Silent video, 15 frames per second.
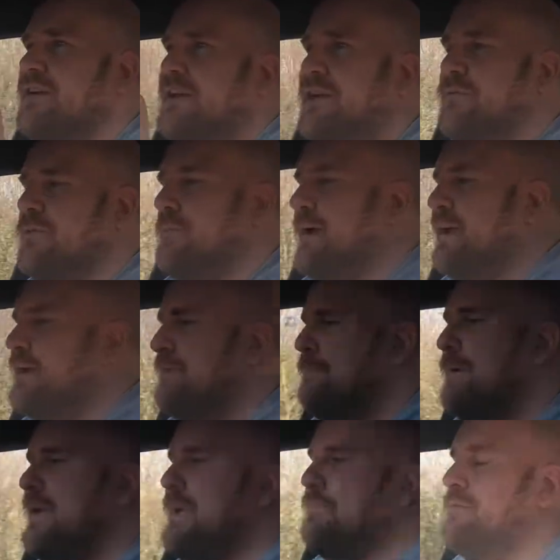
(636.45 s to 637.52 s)
it will make a
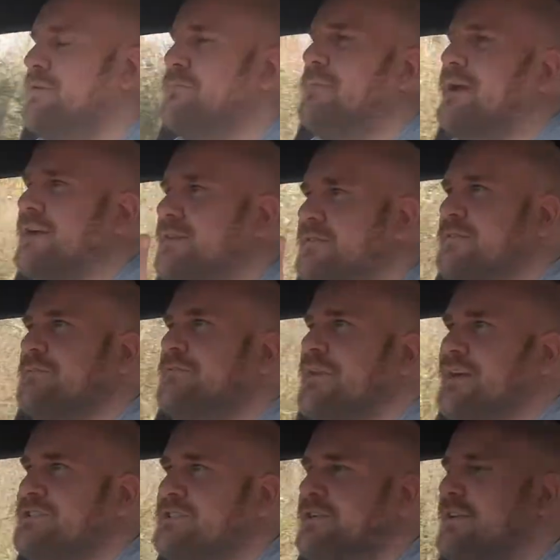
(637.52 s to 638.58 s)
beep and it'll make some
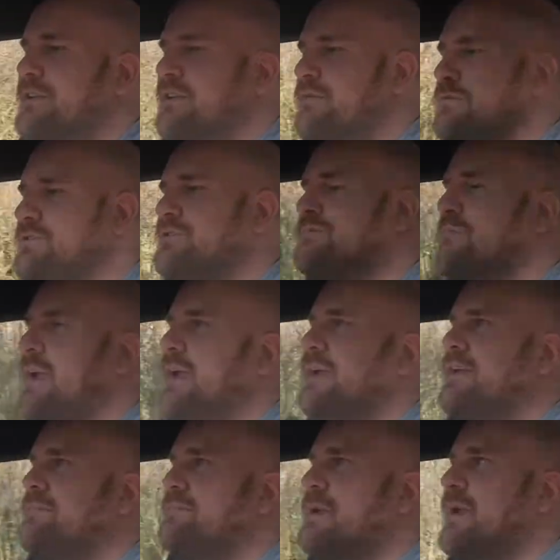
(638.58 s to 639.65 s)
flashing, and it will just
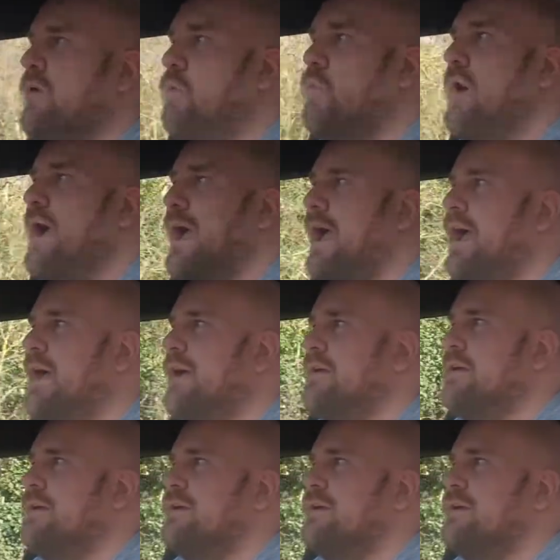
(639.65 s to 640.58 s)
make me aware.